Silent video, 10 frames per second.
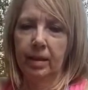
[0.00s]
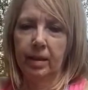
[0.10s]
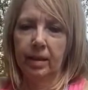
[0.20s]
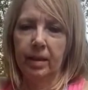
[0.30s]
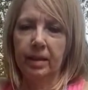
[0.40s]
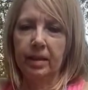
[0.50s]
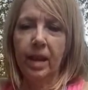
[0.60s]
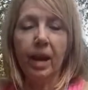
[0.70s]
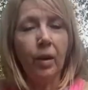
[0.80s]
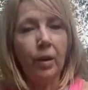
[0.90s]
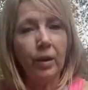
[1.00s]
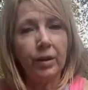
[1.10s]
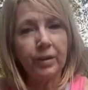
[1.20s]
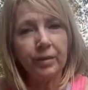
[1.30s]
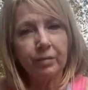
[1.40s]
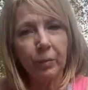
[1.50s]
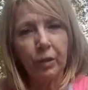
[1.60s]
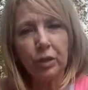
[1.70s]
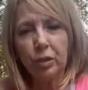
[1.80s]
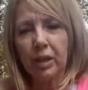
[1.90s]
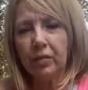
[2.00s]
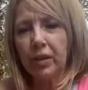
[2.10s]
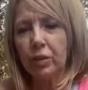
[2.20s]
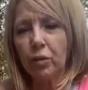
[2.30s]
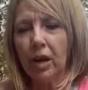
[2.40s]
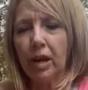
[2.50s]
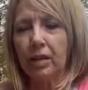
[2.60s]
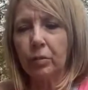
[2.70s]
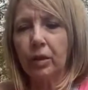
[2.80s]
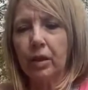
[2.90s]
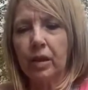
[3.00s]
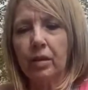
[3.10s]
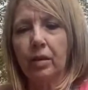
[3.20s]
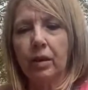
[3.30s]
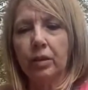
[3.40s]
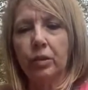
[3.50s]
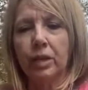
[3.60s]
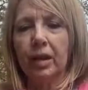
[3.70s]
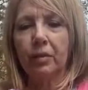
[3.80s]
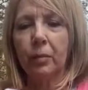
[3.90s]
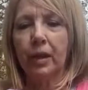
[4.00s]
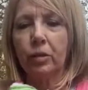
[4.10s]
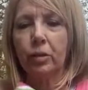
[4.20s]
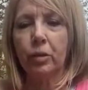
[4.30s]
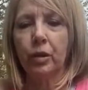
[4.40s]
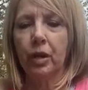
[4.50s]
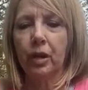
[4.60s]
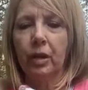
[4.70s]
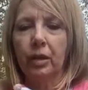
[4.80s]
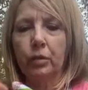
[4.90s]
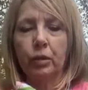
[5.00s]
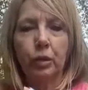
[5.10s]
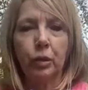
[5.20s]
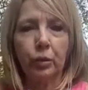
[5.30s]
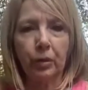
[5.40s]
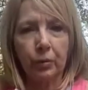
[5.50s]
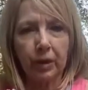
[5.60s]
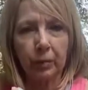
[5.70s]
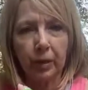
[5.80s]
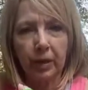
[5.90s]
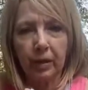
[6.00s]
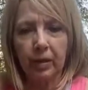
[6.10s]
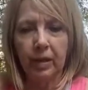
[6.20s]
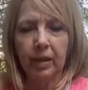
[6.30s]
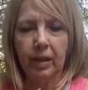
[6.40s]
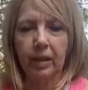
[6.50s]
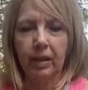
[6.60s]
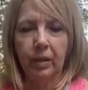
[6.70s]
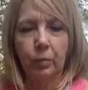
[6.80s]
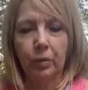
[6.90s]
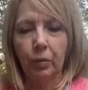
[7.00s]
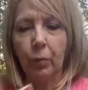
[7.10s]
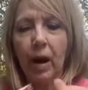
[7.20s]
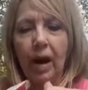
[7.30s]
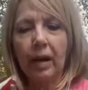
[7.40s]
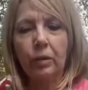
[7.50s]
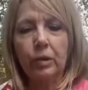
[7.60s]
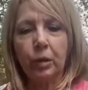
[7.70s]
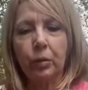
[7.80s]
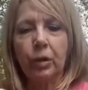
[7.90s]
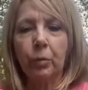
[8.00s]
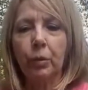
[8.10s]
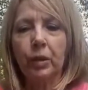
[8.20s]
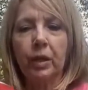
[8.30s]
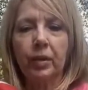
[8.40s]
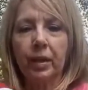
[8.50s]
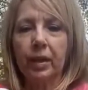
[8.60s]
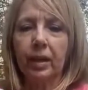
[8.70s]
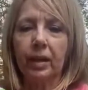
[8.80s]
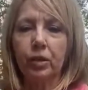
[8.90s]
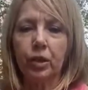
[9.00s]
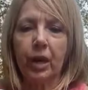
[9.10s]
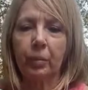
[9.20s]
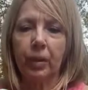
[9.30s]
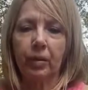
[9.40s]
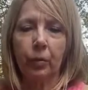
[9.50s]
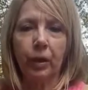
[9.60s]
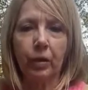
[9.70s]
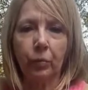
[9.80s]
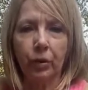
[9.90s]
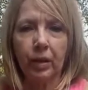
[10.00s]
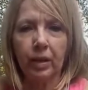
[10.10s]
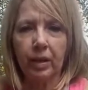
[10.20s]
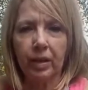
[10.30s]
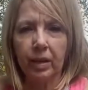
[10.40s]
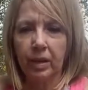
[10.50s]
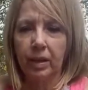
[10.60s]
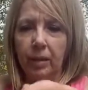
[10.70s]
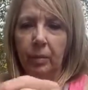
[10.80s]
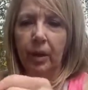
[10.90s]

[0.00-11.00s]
it's not hard. Once you give it a try, it's really not hard. You just have to make sure you secure it really well with the wire so you can pull on it and shape it the way you want it. But